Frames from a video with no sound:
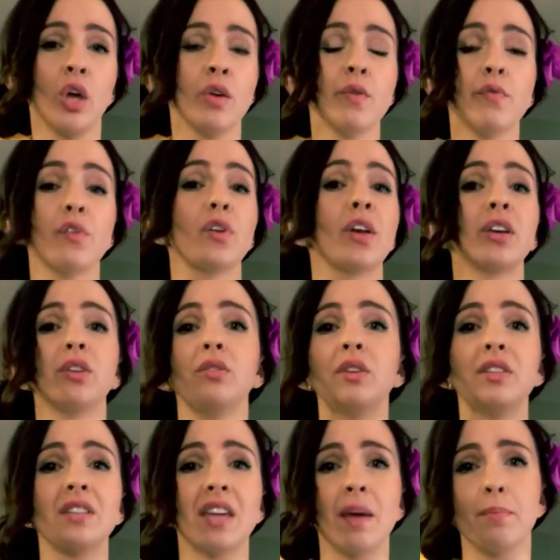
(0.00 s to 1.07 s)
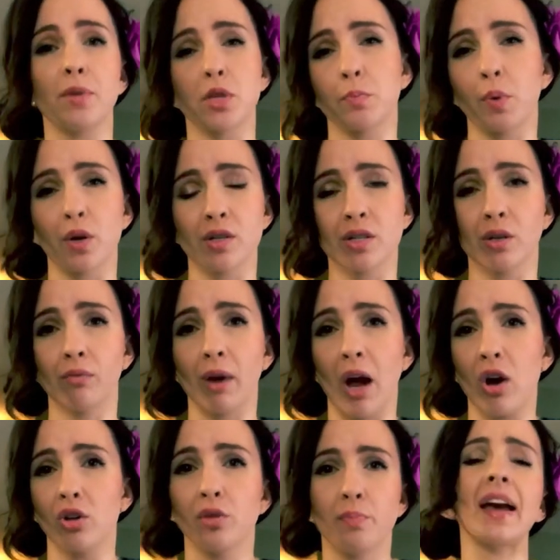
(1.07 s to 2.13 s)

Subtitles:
you feel like you need to keep this person around?